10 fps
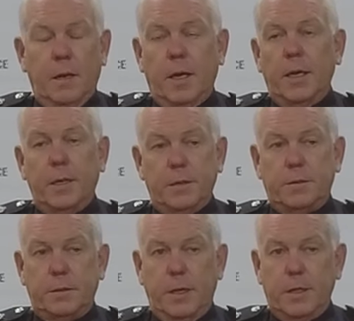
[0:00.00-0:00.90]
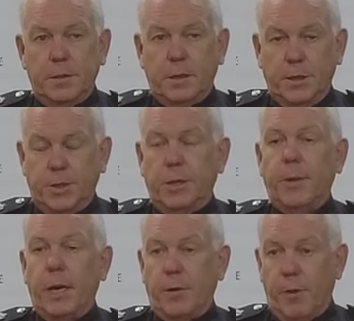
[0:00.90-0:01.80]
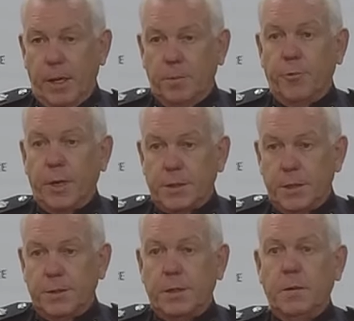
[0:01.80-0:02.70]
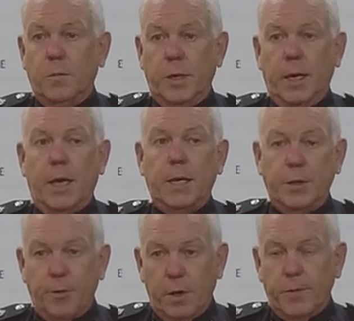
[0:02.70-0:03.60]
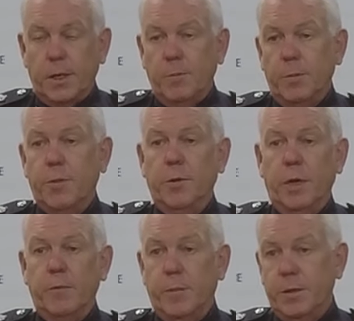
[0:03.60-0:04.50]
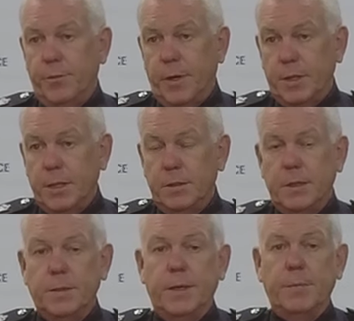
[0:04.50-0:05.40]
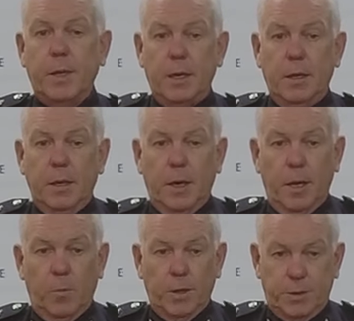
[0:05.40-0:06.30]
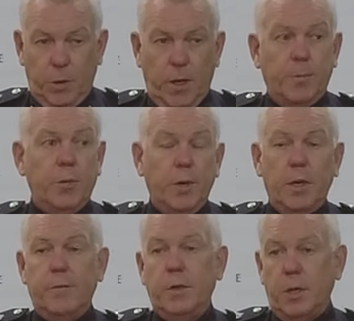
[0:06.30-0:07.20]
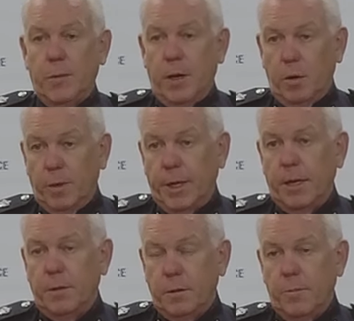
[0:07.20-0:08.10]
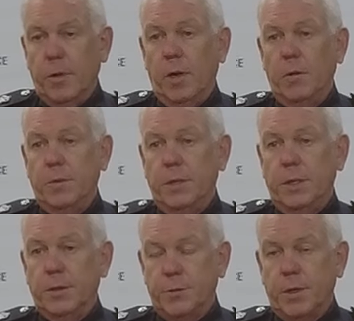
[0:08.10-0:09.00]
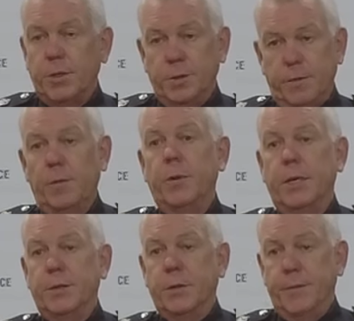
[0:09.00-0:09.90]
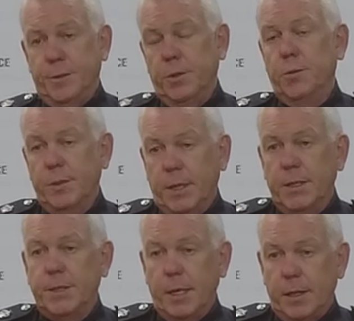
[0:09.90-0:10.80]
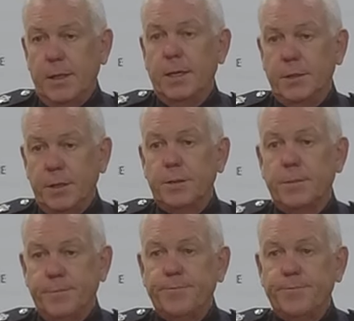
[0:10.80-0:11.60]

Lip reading: It is legitimately random drug testing where any driver can be pulled over by the drug testing team. And once you are pulled over, you are obligated to comply with the instructions of the police officer who is undertaking that test.